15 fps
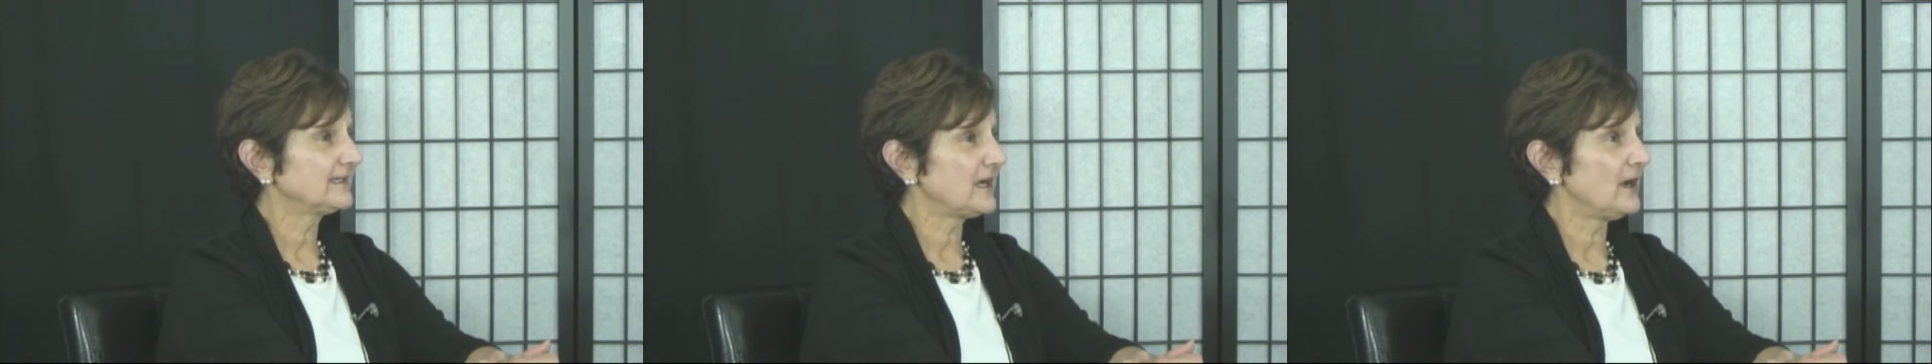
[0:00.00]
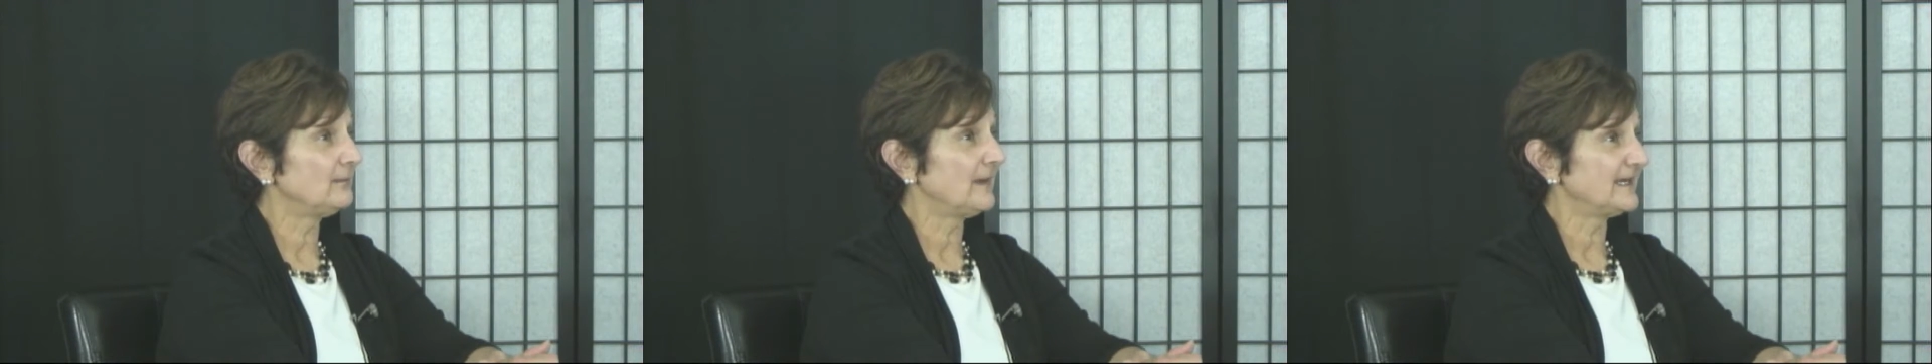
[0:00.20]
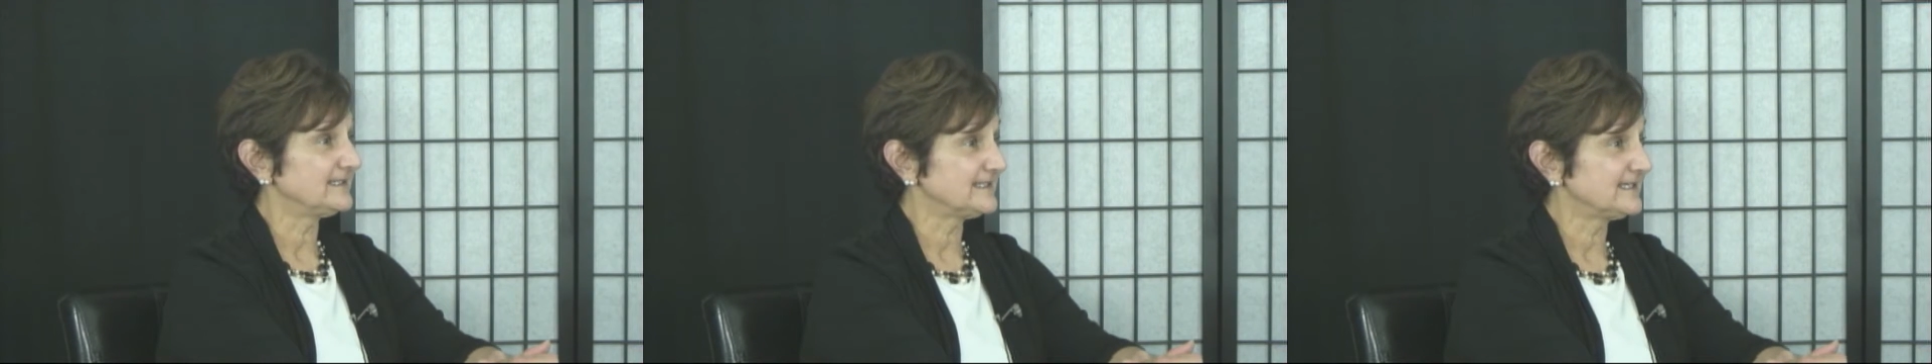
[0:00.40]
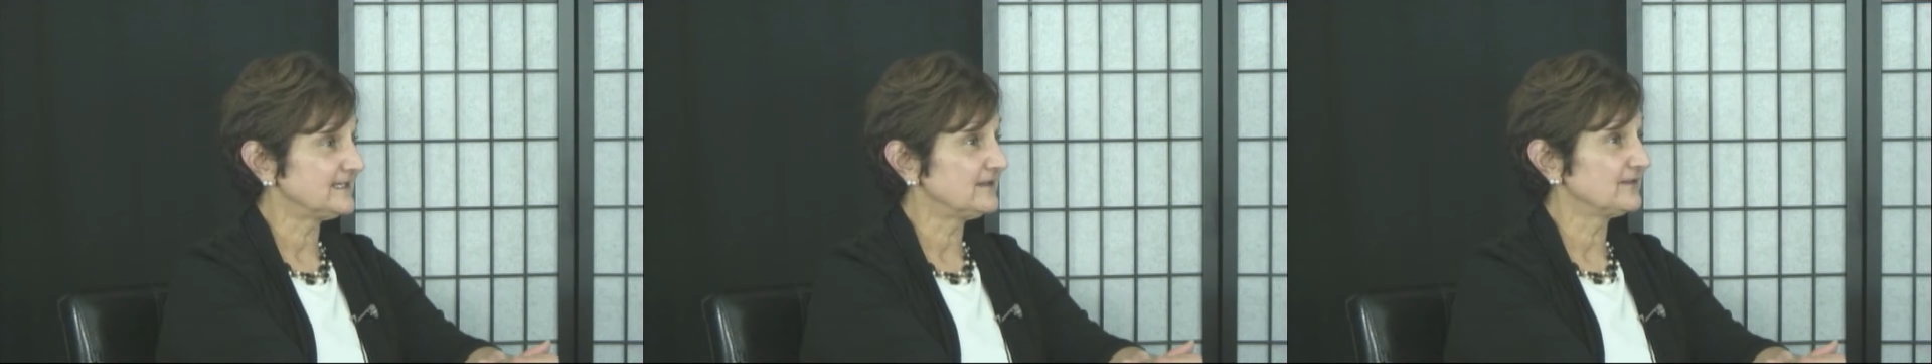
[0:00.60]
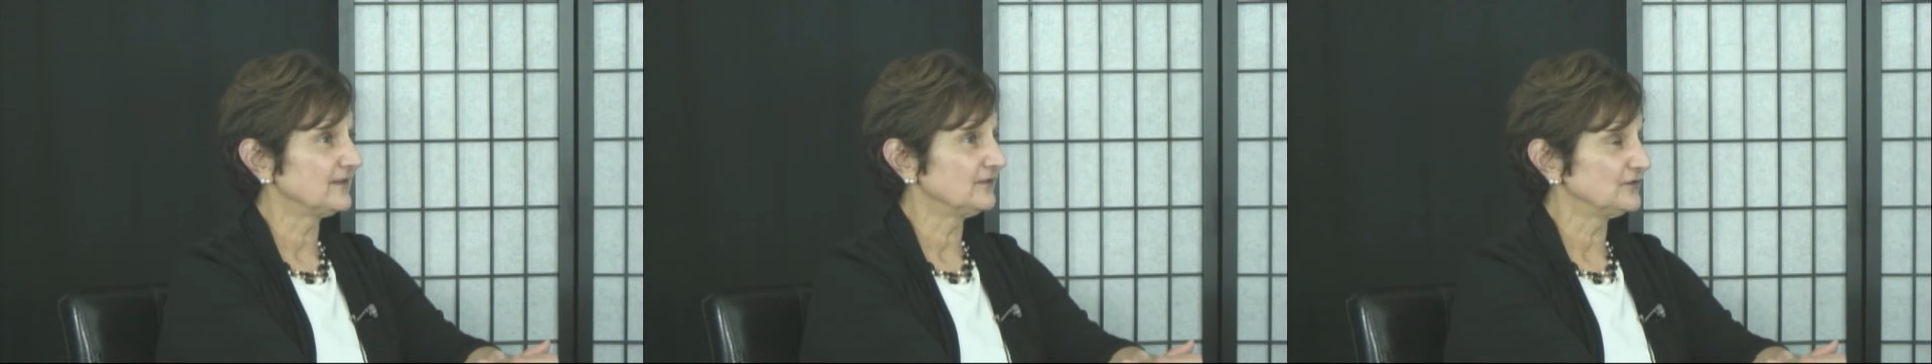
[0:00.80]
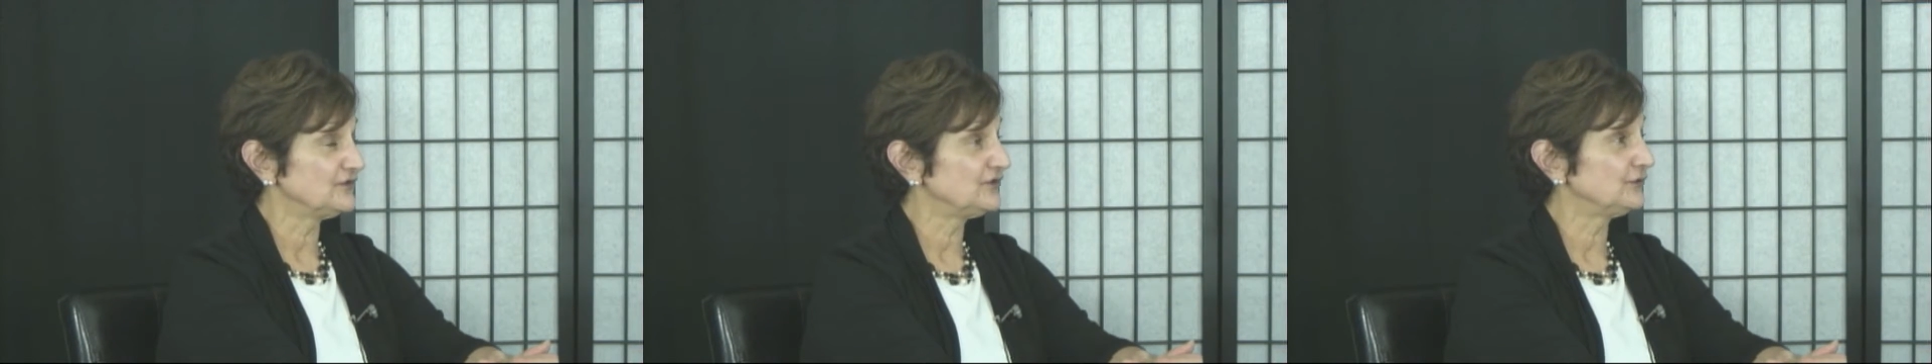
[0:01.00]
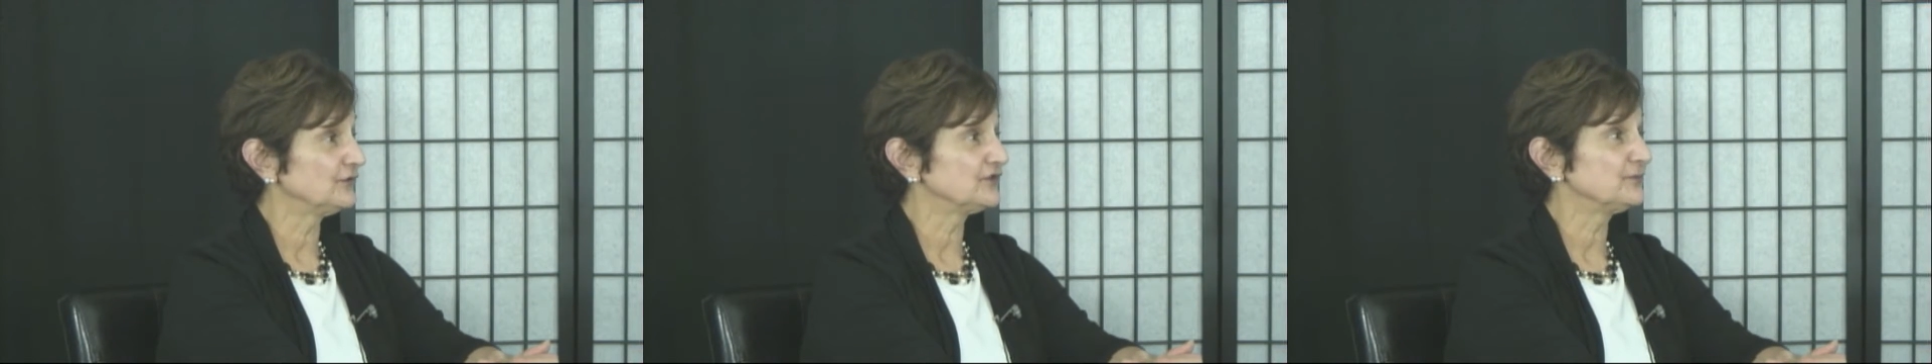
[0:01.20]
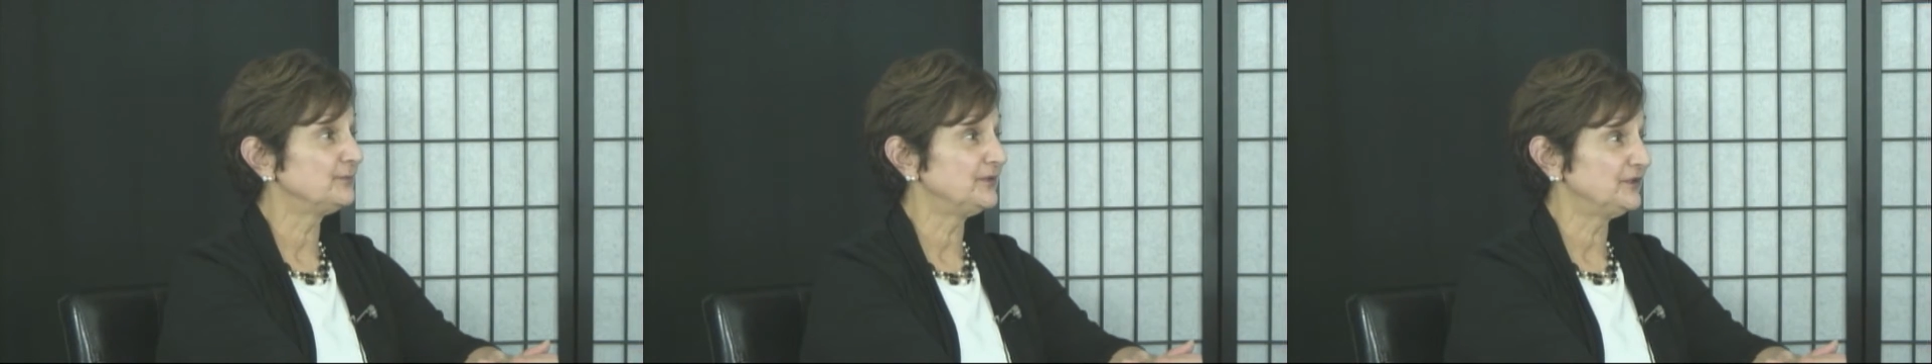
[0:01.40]
cut my teeth on the
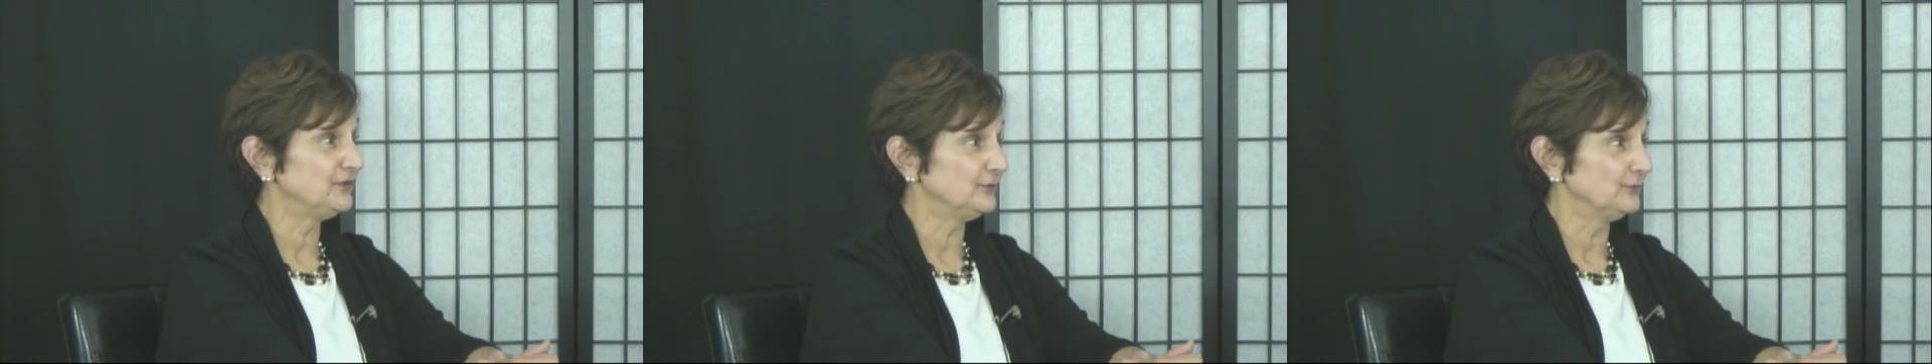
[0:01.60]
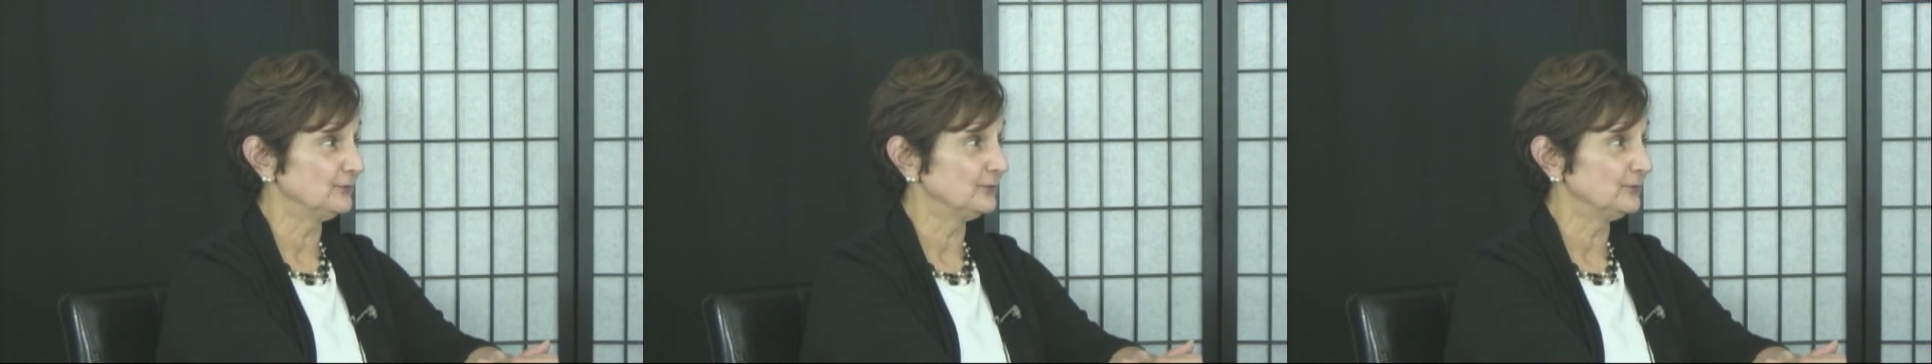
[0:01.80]
church pew.